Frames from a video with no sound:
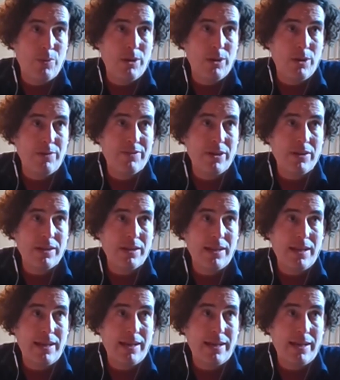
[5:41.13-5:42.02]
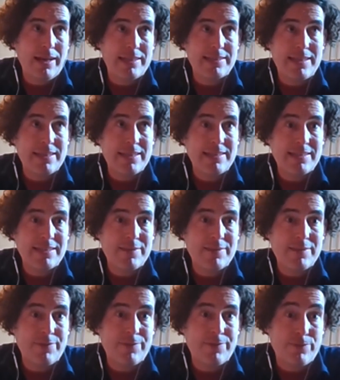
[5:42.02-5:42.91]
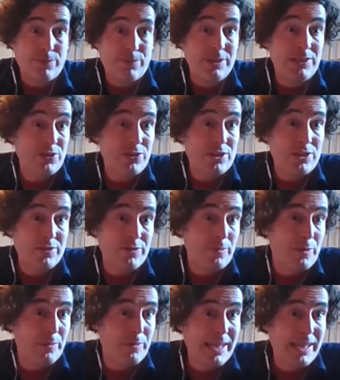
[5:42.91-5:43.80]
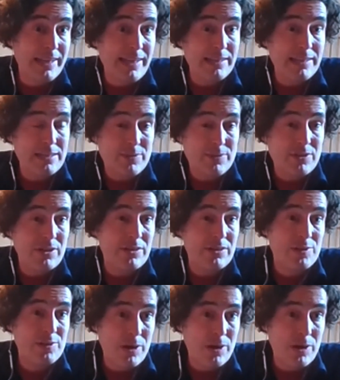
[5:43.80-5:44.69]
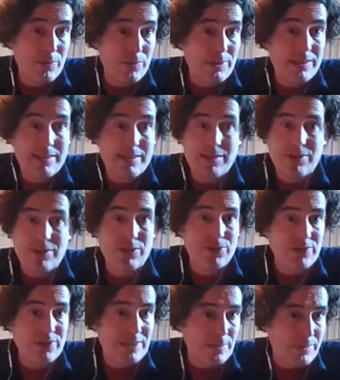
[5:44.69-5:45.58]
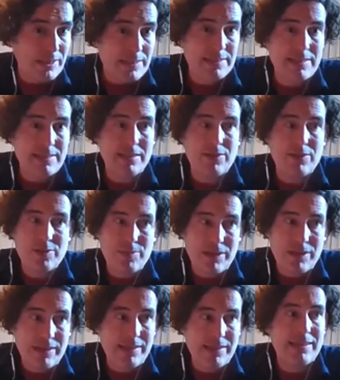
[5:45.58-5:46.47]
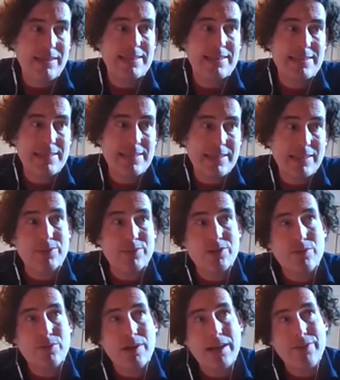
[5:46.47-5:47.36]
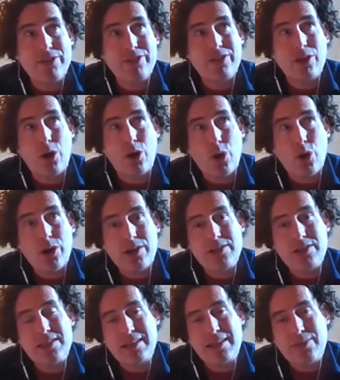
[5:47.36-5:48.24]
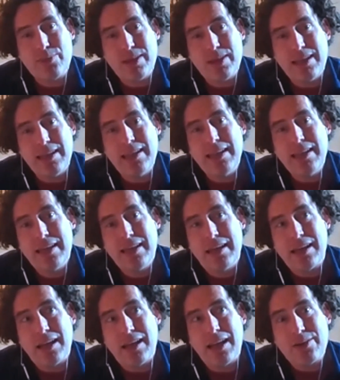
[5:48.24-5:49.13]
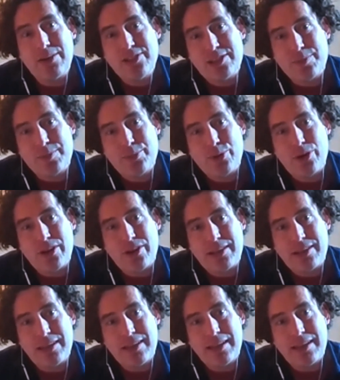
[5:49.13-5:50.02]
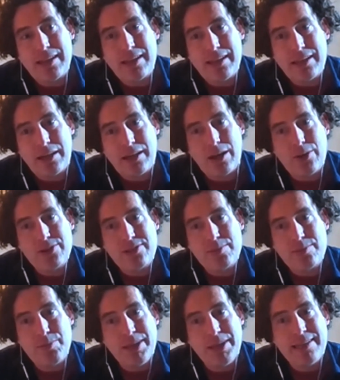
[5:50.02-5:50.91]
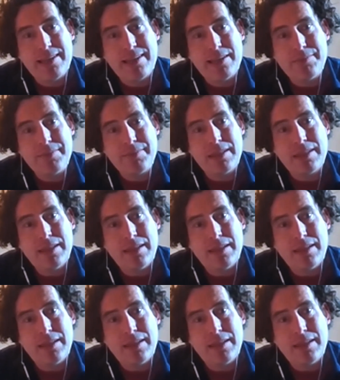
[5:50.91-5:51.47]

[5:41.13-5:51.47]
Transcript: Well, we've done extensive research from the beginning. So we started small with concept testing, usability testing. It was around August that we launched the product in a closed beta.